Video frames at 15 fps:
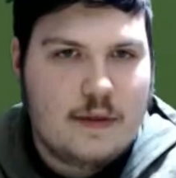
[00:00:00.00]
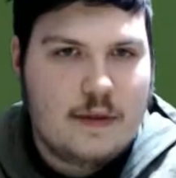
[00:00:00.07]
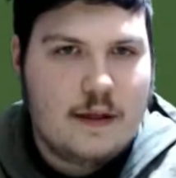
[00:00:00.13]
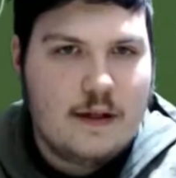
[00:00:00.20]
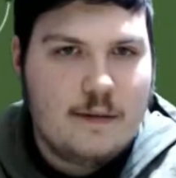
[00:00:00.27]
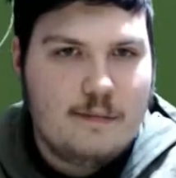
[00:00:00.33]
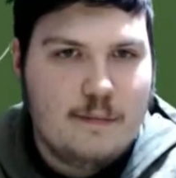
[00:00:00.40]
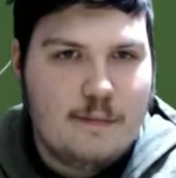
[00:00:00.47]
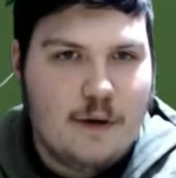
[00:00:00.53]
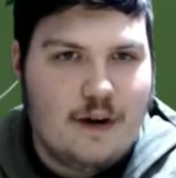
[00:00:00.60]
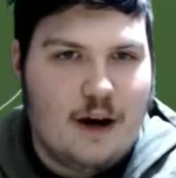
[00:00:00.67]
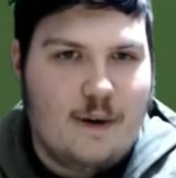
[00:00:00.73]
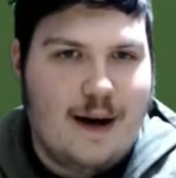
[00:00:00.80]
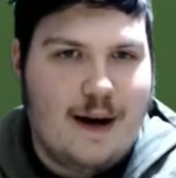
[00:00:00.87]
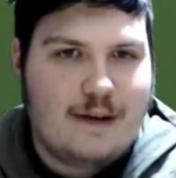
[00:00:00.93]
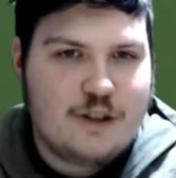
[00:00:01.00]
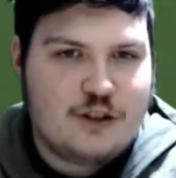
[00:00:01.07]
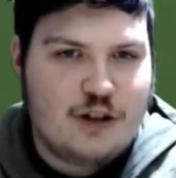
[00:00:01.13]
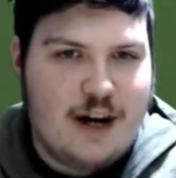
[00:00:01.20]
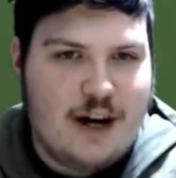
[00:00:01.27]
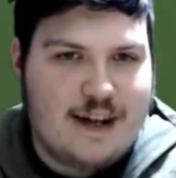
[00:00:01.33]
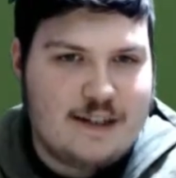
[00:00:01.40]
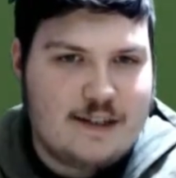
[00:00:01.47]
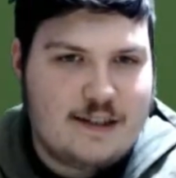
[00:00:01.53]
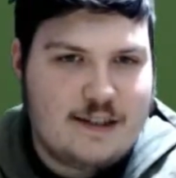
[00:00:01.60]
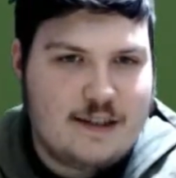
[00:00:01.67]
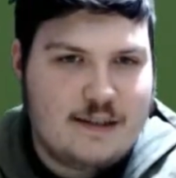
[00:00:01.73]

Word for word: Morrow out to Trent.